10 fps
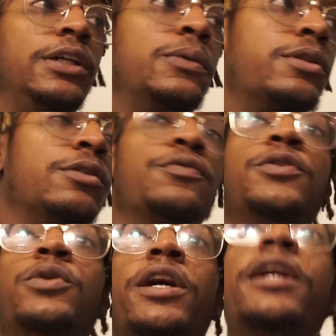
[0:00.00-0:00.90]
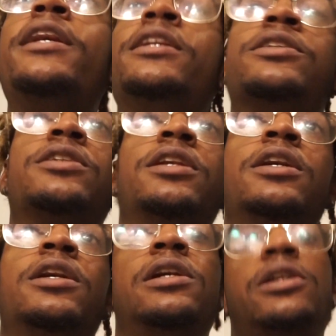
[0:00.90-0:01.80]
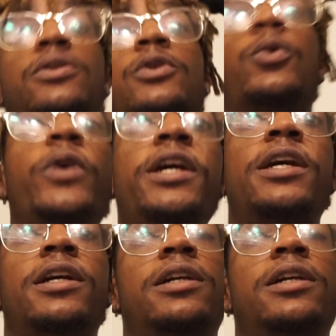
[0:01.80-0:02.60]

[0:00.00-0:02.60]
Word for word: within a few days to a week